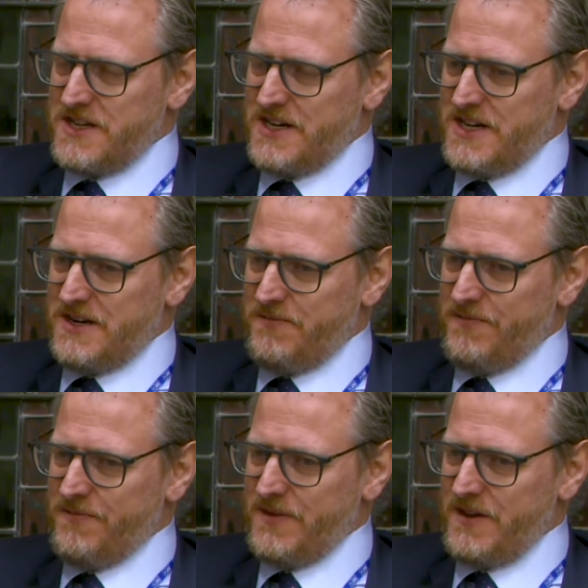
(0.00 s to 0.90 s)
Um,
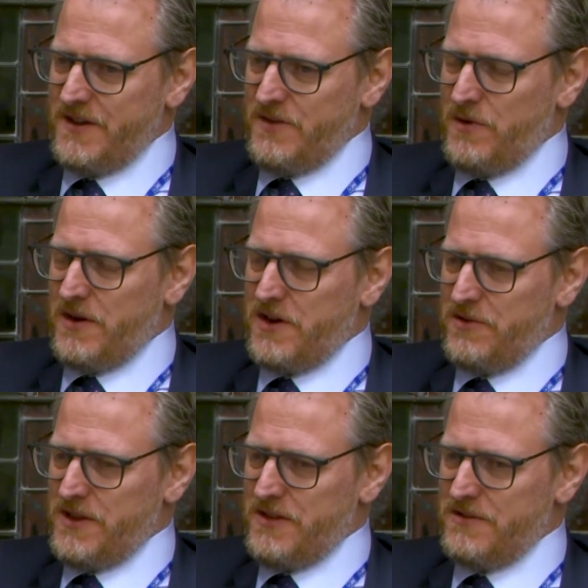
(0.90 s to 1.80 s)
well,
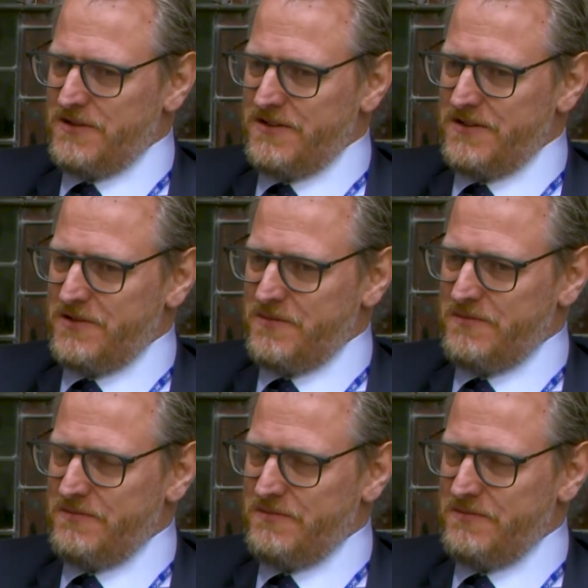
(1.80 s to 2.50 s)
currently, there, there,